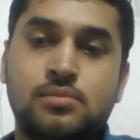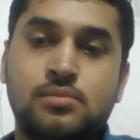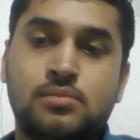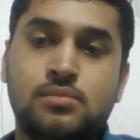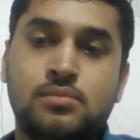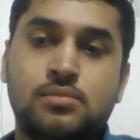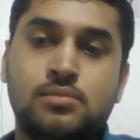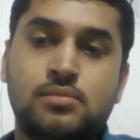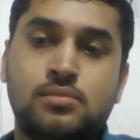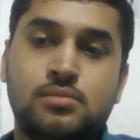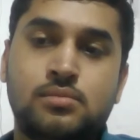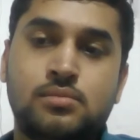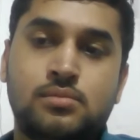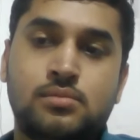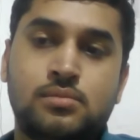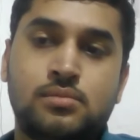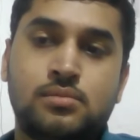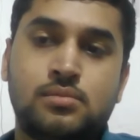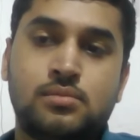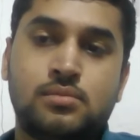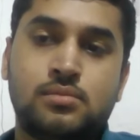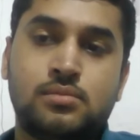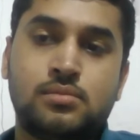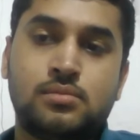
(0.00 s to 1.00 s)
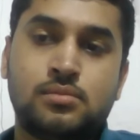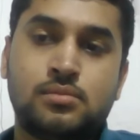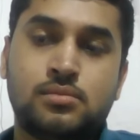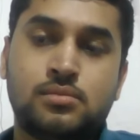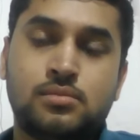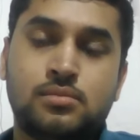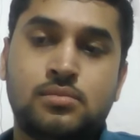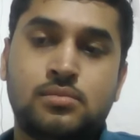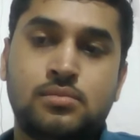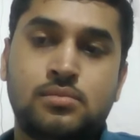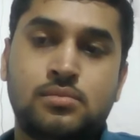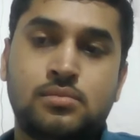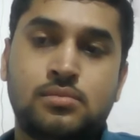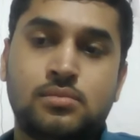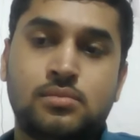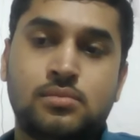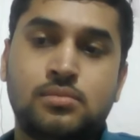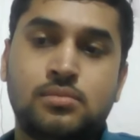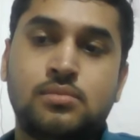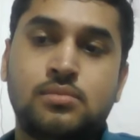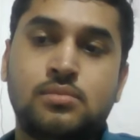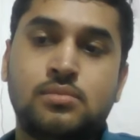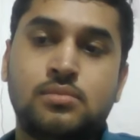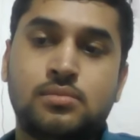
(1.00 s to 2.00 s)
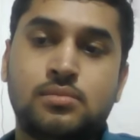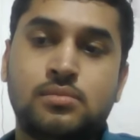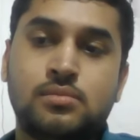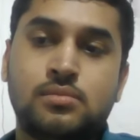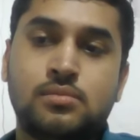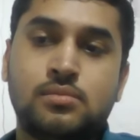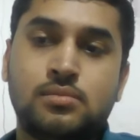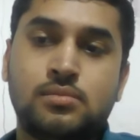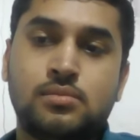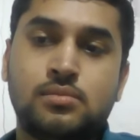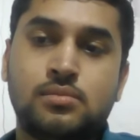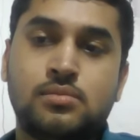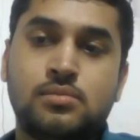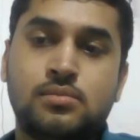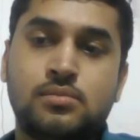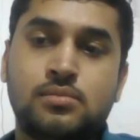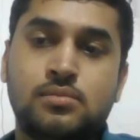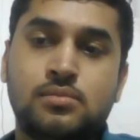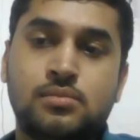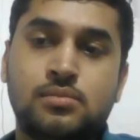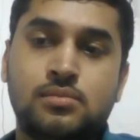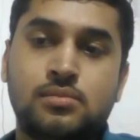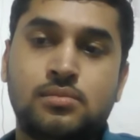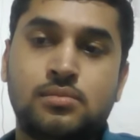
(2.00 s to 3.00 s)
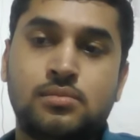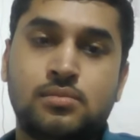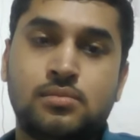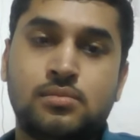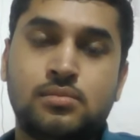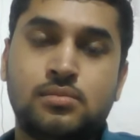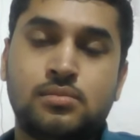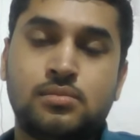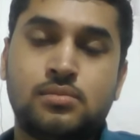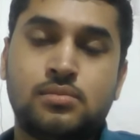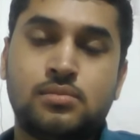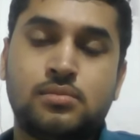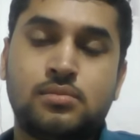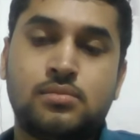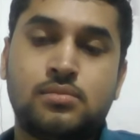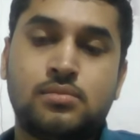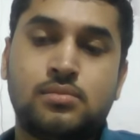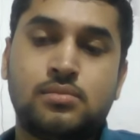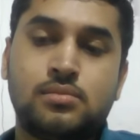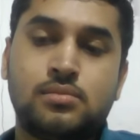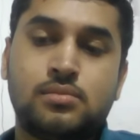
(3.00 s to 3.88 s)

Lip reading: [no speech]